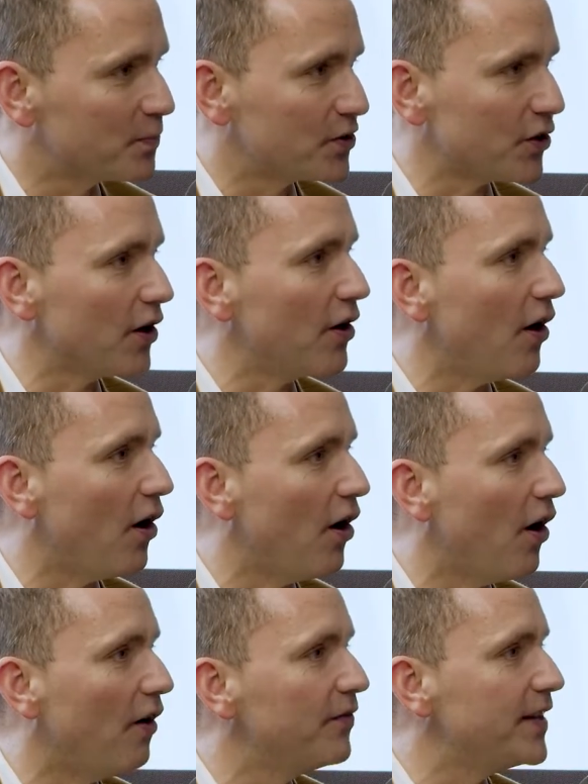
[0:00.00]
sort
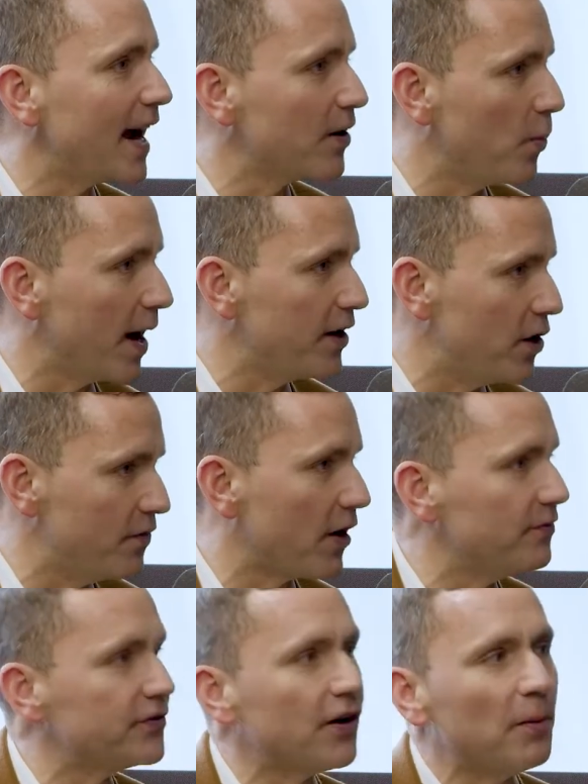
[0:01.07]
of the angle where you've
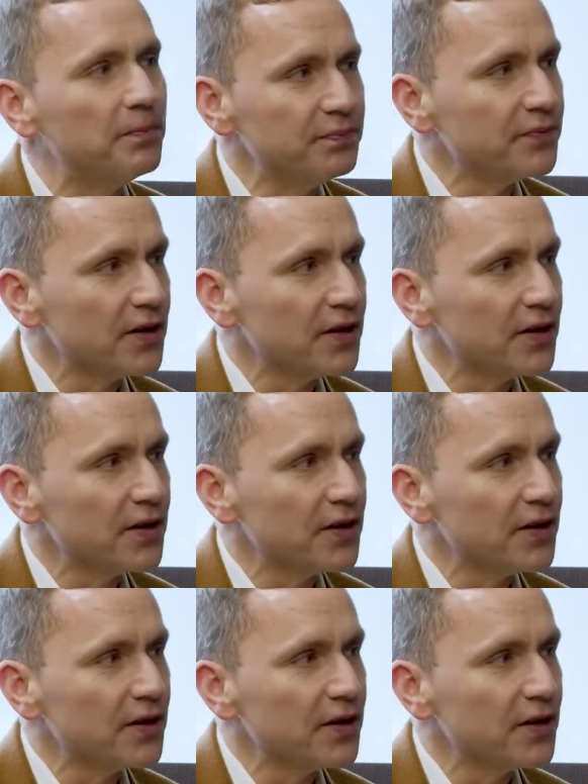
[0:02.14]
come from,